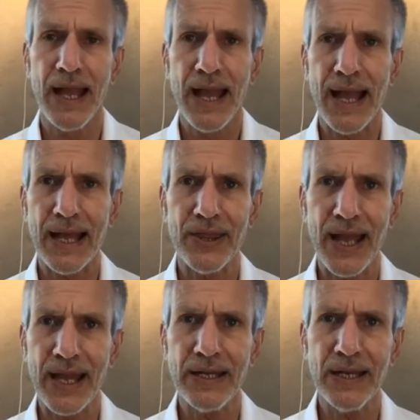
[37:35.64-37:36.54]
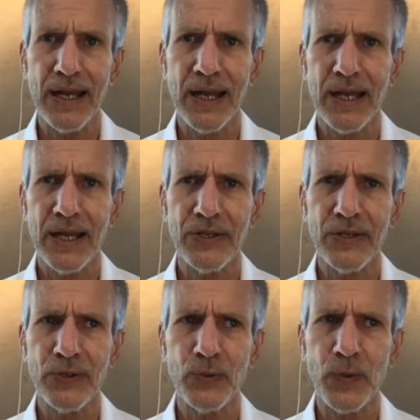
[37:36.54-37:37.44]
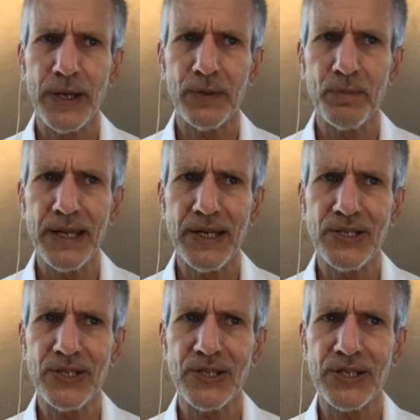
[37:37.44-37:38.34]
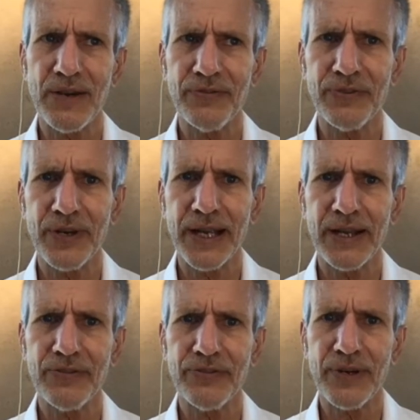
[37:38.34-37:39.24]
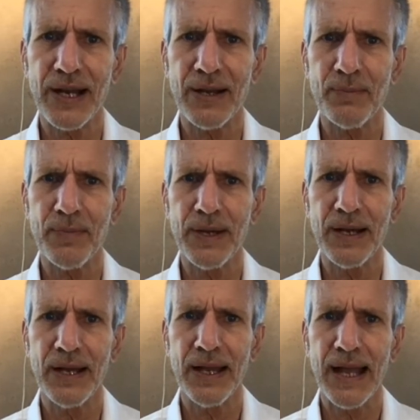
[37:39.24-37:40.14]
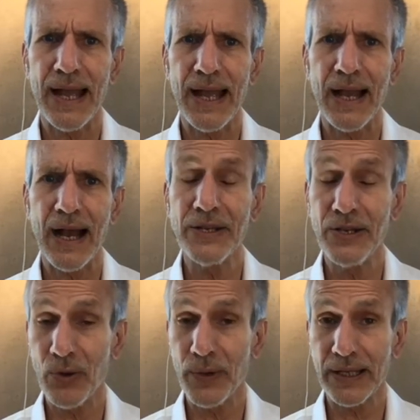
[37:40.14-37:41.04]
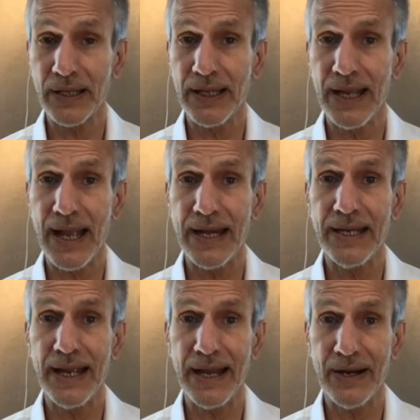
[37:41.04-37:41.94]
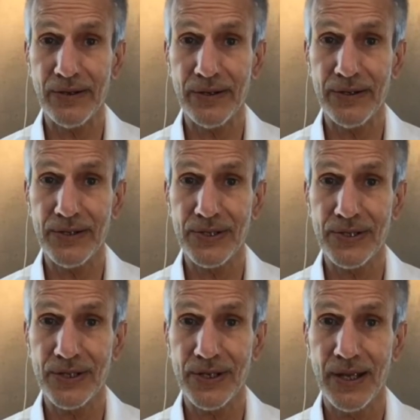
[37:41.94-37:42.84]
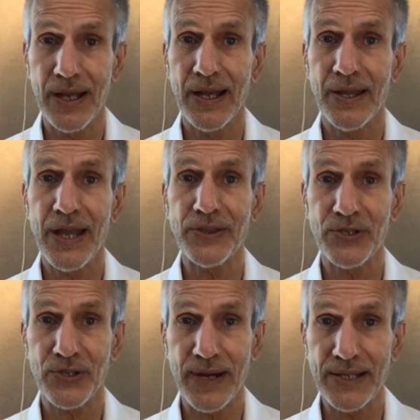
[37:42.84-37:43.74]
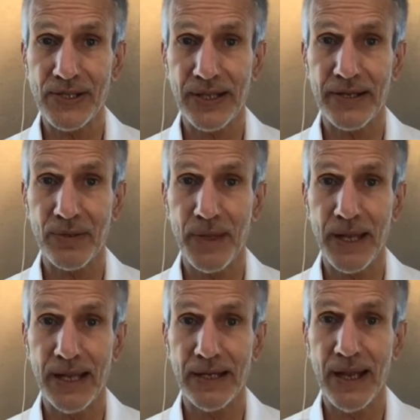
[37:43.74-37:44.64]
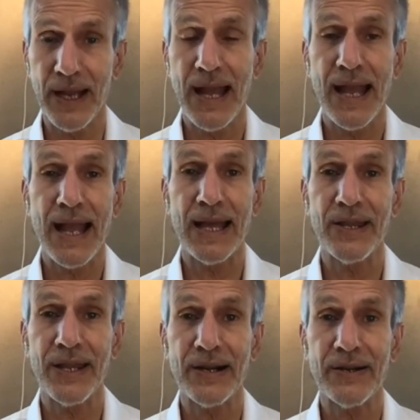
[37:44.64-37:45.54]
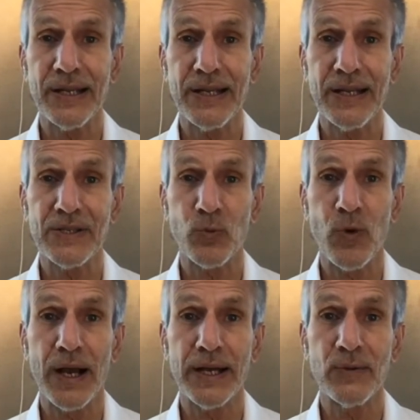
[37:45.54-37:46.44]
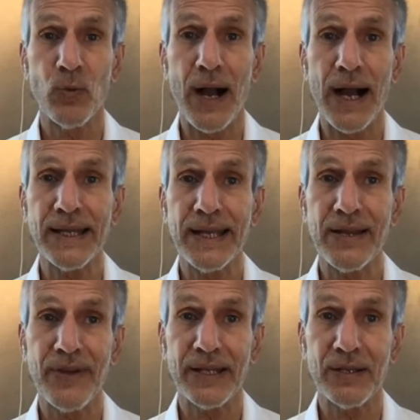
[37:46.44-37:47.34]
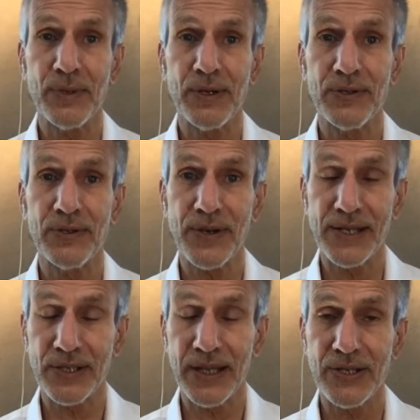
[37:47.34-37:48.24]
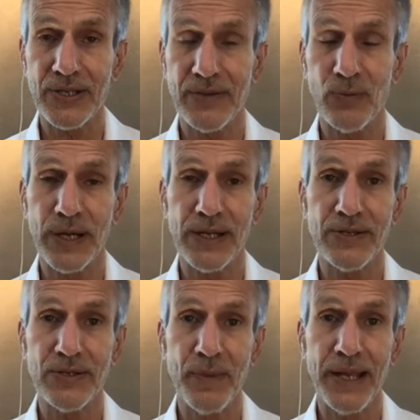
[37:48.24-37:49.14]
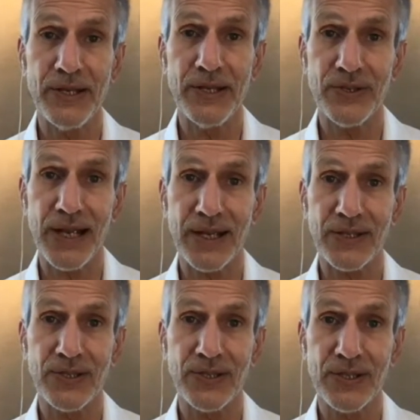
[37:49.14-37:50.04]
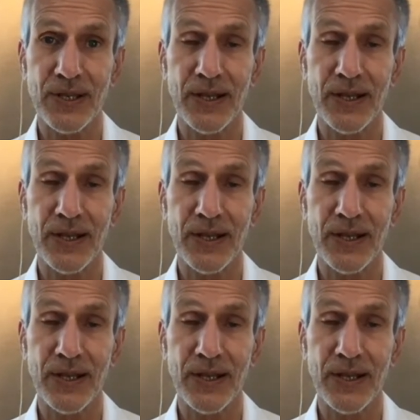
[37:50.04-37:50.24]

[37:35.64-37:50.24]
And then you will be suffering from unknowingly any errors that the translator made. And there is one widely available translation of one of the two major texts,